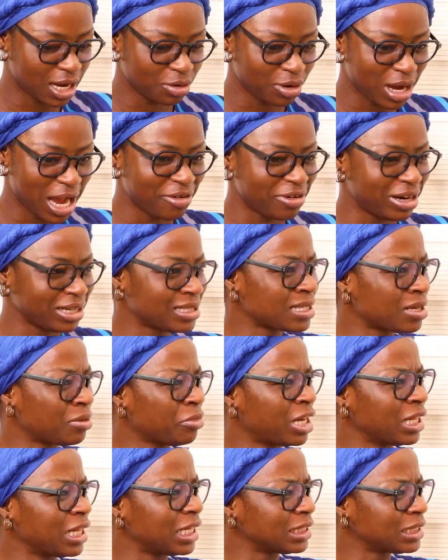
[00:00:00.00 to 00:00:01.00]
I read somewhere
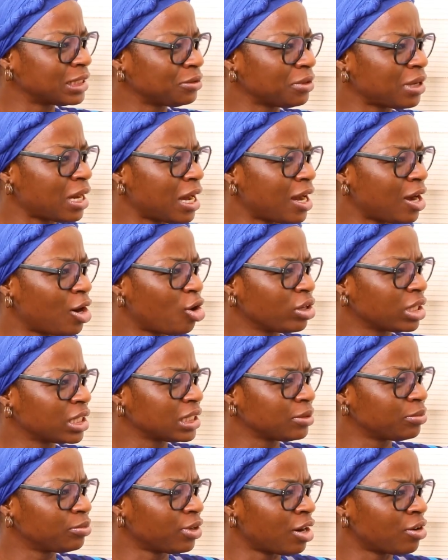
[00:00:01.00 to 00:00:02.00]
that you are Ogidi
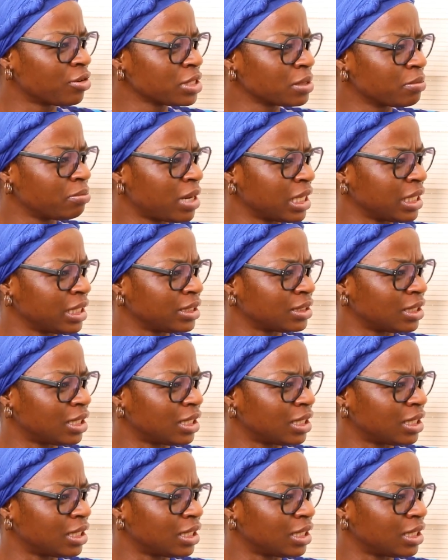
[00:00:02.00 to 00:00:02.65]
Brown's manager.